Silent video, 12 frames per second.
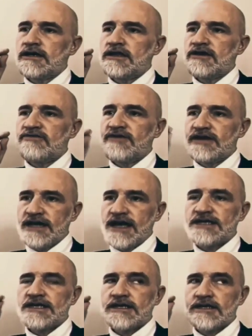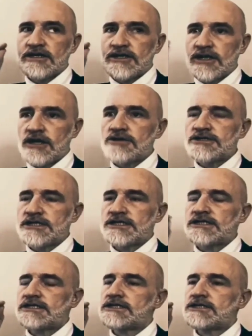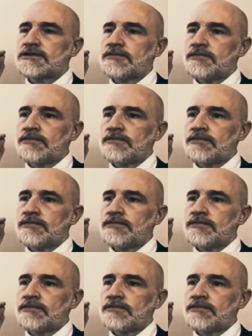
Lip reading: They're fanatic cultists,